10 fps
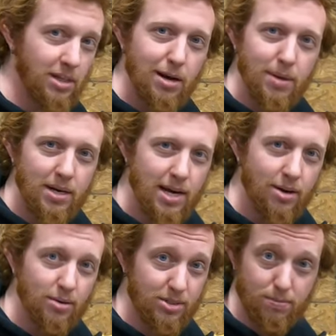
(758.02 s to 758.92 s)
let me
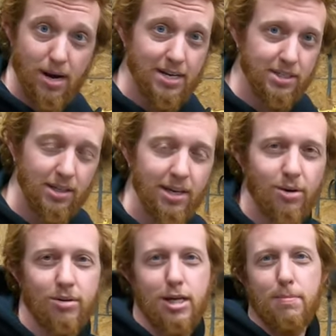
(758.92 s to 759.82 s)
down, surprisingly. You
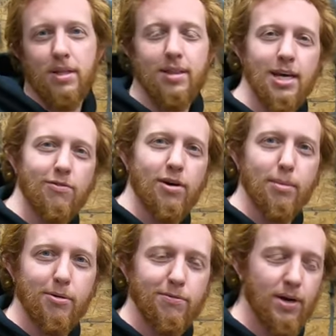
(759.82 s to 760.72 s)
don't typically think of
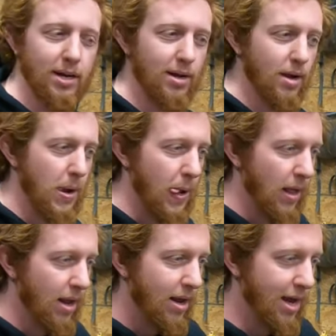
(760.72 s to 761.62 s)
Harbor Freight
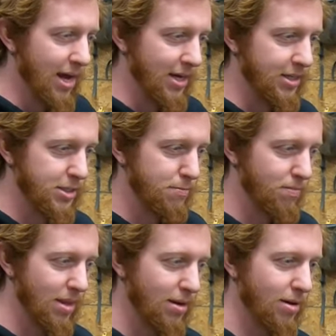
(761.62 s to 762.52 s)
as
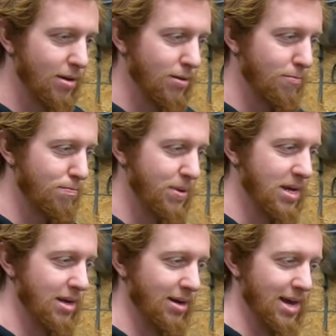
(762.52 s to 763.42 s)

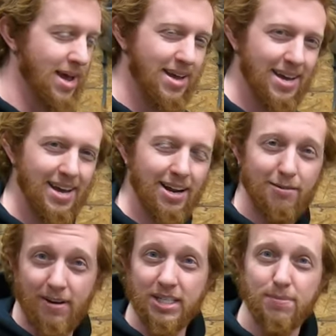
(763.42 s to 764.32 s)
being an
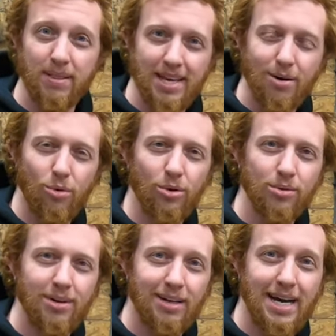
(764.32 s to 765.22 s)
investment that will
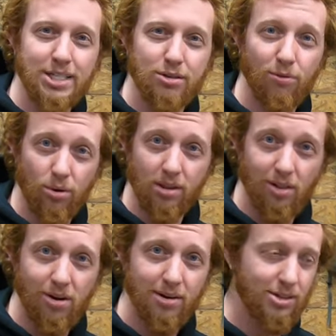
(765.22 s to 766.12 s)
last for the
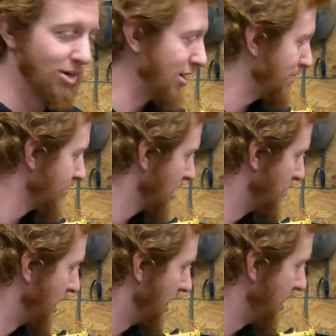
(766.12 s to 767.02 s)
long term,
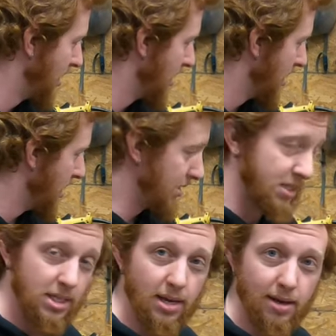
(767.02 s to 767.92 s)
but
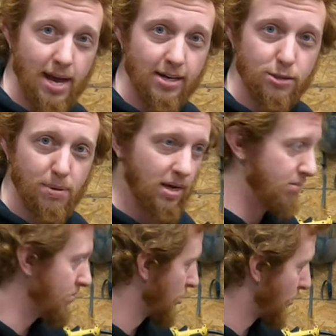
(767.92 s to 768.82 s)
this thing has
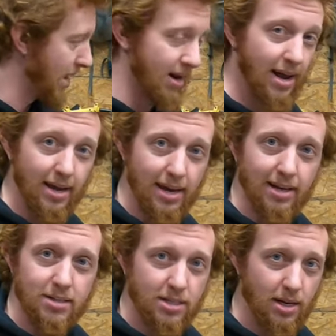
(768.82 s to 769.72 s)
been great, and I
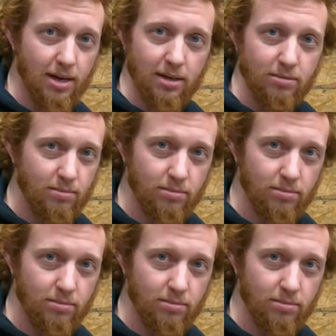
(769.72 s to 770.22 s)
can't say